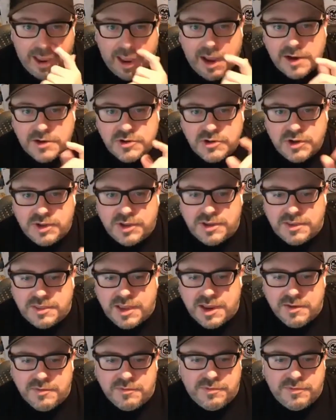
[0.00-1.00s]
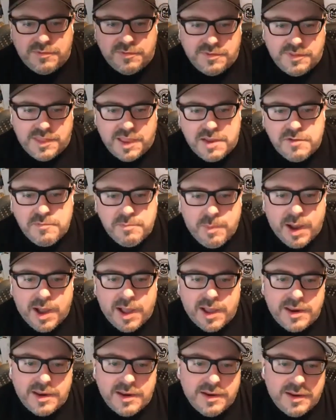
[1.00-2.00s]
Actually, they've
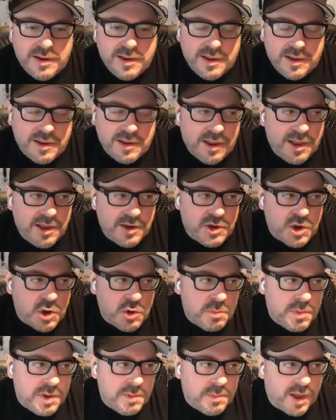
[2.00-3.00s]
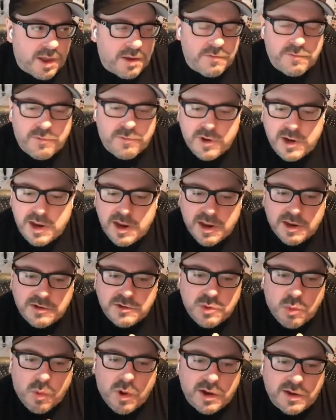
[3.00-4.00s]
bought Adobe bought
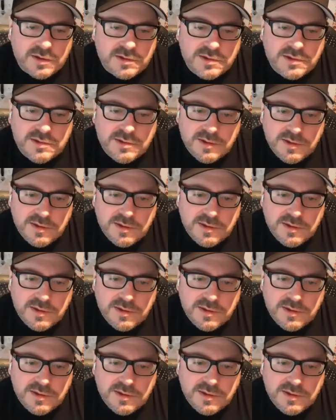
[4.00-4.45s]
Freehand twice.